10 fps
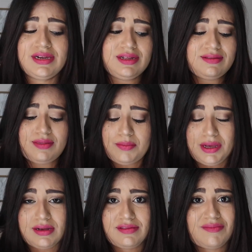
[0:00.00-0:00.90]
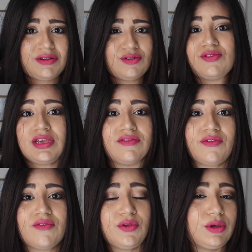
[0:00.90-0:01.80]
It's the best. I've been using it
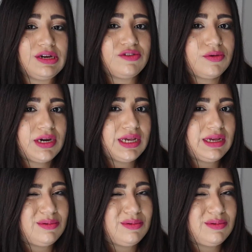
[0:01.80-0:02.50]
for a few years already.